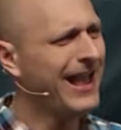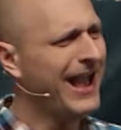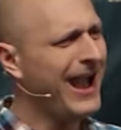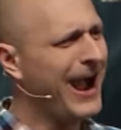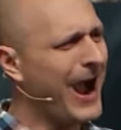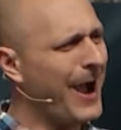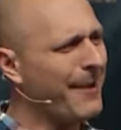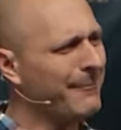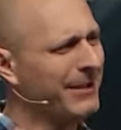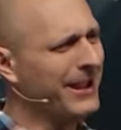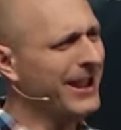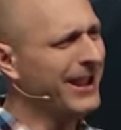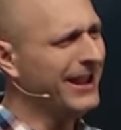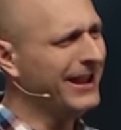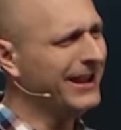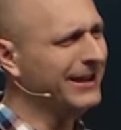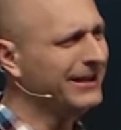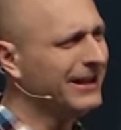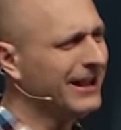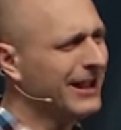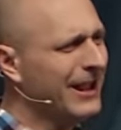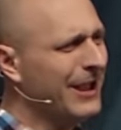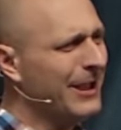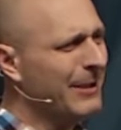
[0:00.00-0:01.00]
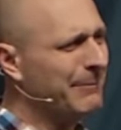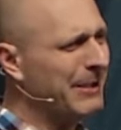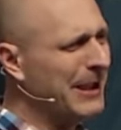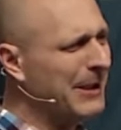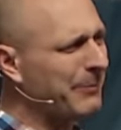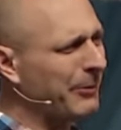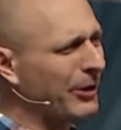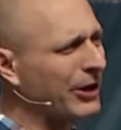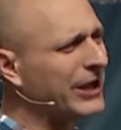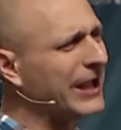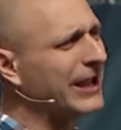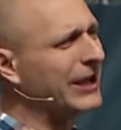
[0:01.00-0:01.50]
I mean,
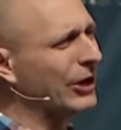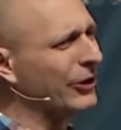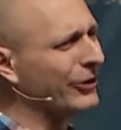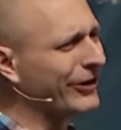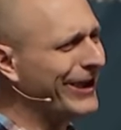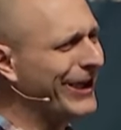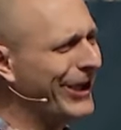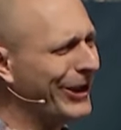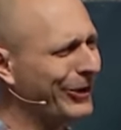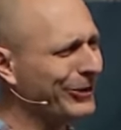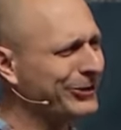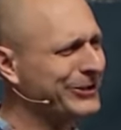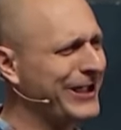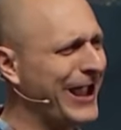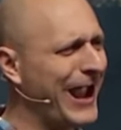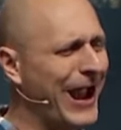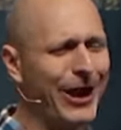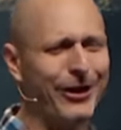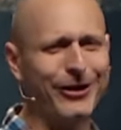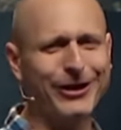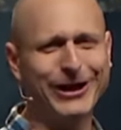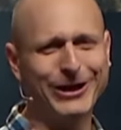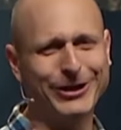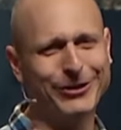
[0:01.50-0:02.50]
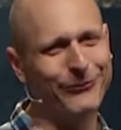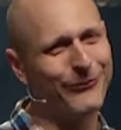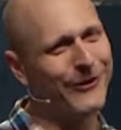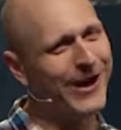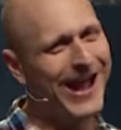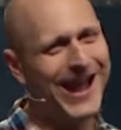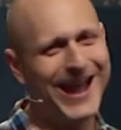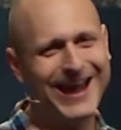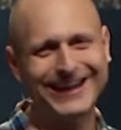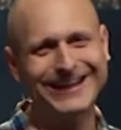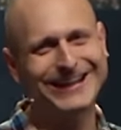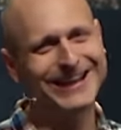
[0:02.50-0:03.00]
people are getting a little carried
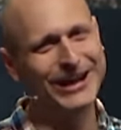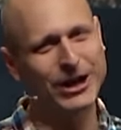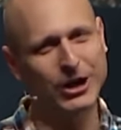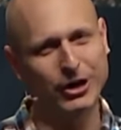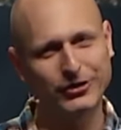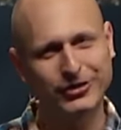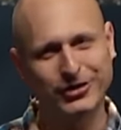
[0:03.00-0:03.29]
away here.